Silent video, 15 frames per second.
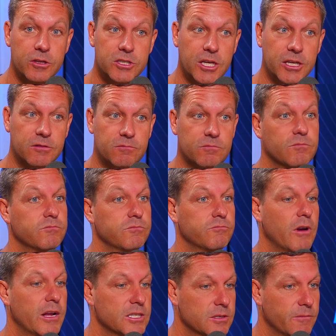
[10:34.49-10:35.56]
She
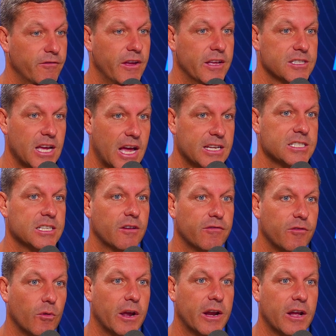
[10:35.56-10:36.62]
ran some fantastic
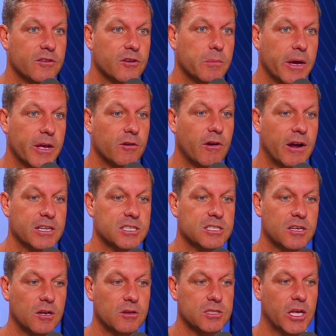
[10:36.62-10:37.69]
1,400-metre
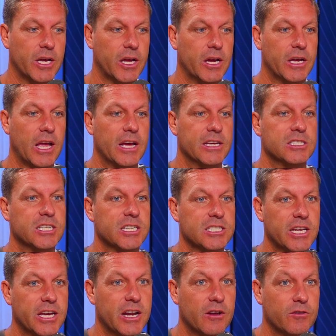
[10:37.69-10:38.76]
races, and I was like, okay,
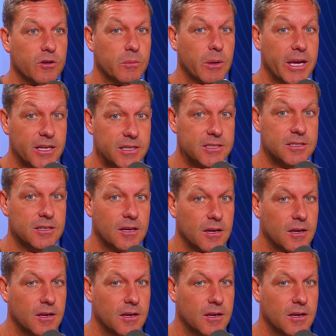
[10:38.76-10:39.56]
1,600 metres?